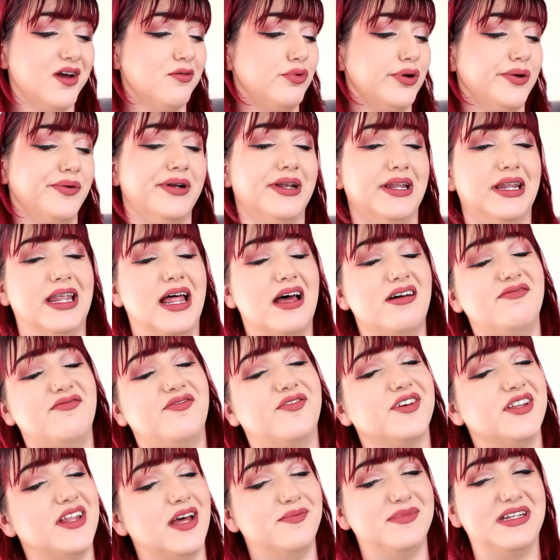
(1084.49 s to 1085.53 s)
We would love
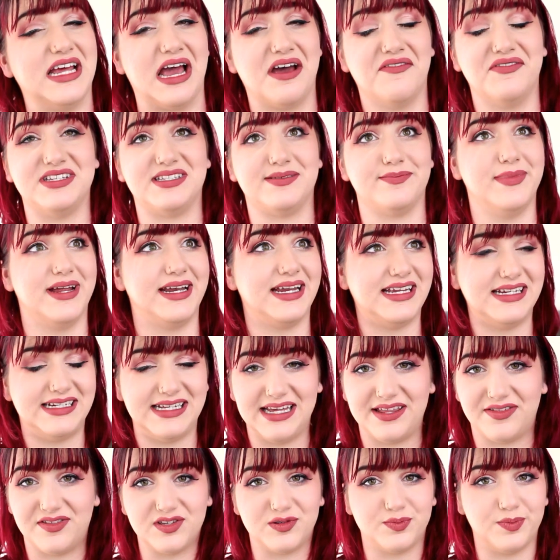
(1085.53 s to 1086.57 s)
for them to have as many
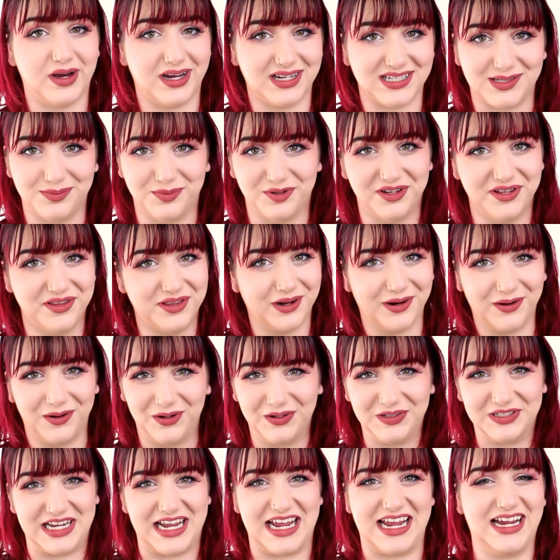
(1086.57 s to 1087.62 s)
teeth as possible in their
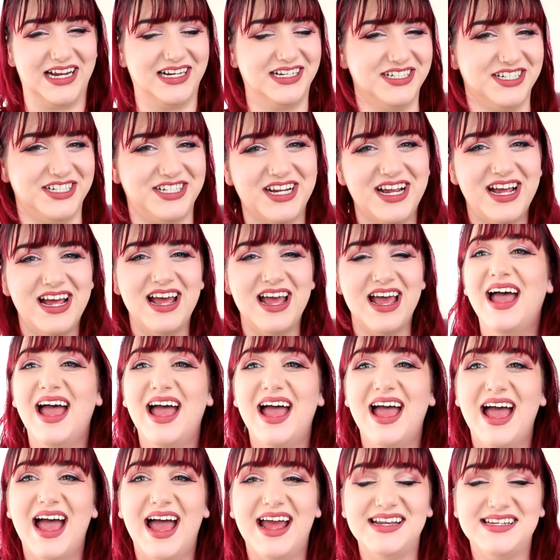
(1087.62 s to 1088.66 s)
old age.
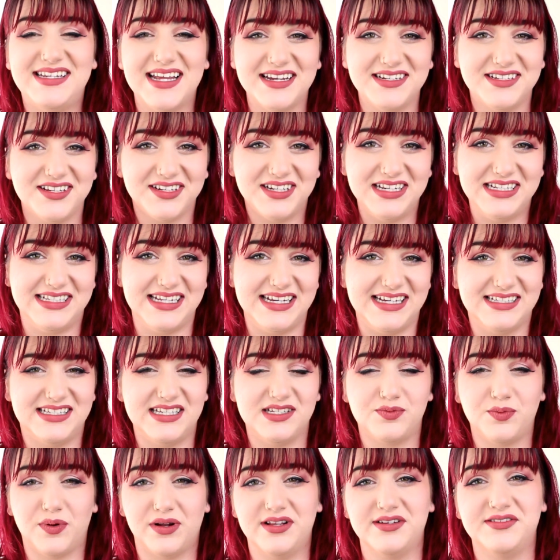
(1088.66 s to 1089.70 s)
And dental disease
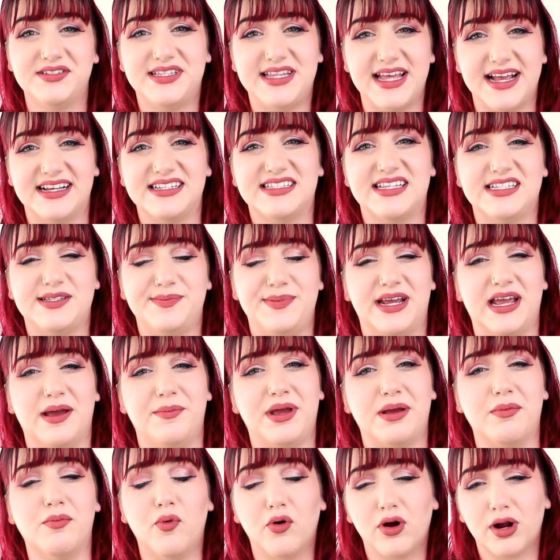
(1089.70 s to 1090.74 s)
is one of those things that's
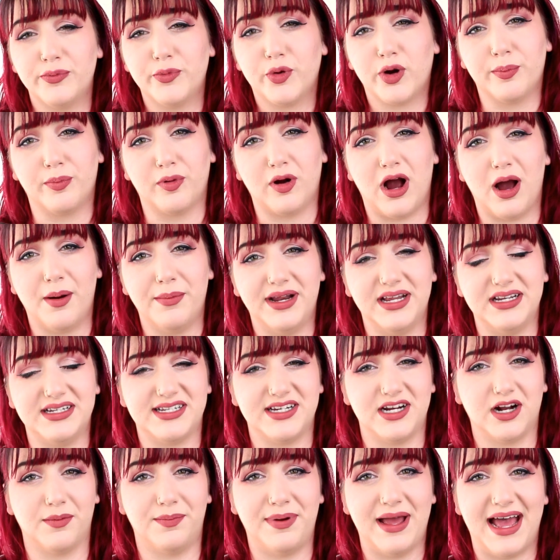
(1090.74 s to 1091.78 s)
becoming more and more prominent
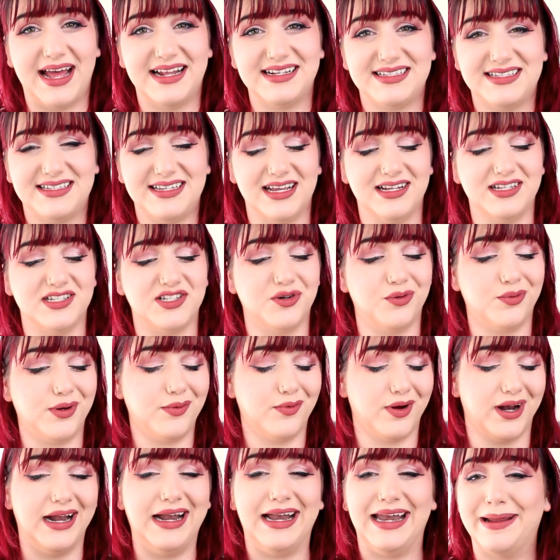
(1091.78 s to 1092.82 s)
in our pets, and so we
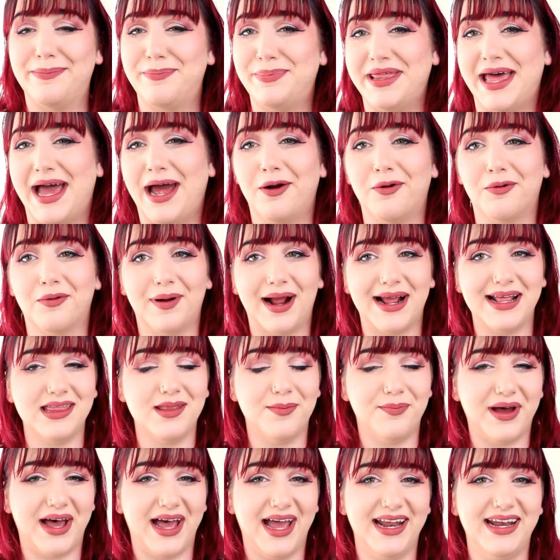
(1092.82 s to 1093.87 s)
want to nip that right in the
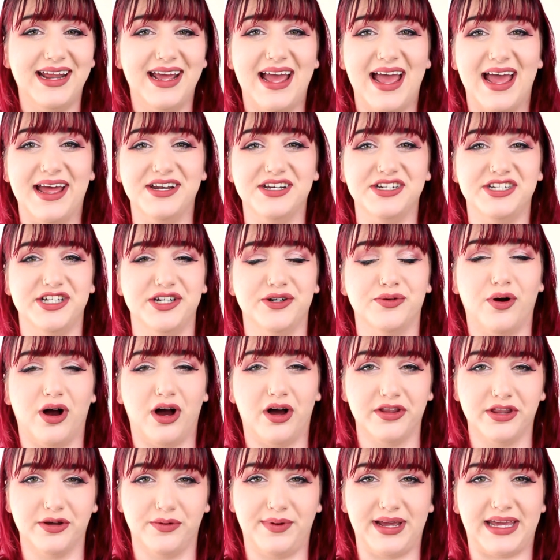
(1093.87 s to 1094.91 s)
bud and do
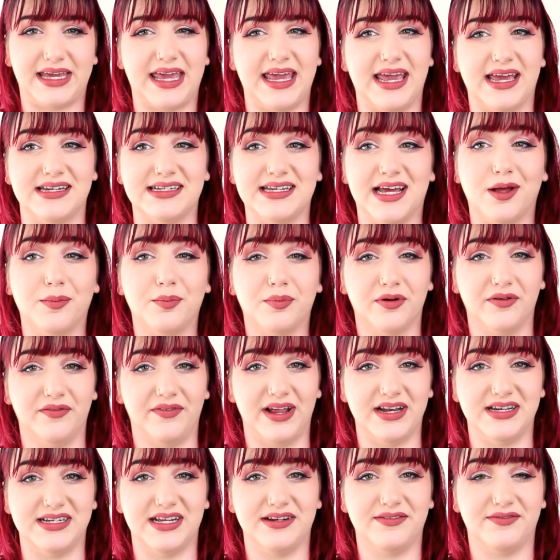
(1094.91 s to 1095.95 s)
all that we can to help
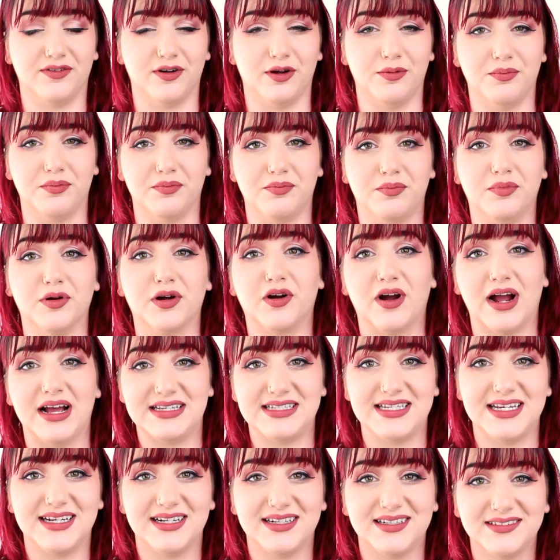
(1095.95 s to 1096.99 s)
prevent it from
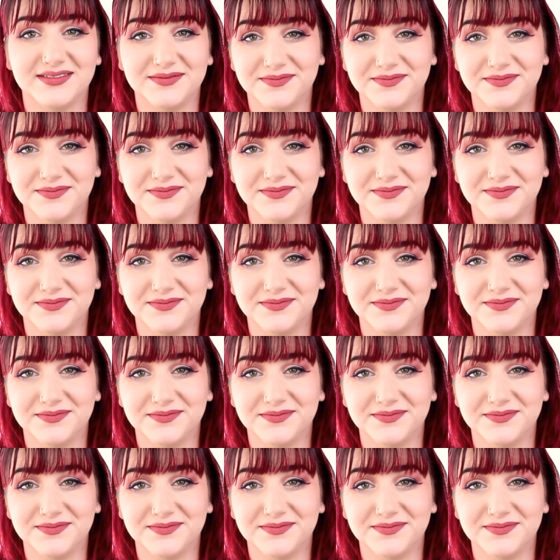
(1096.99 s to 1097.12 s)
progressing.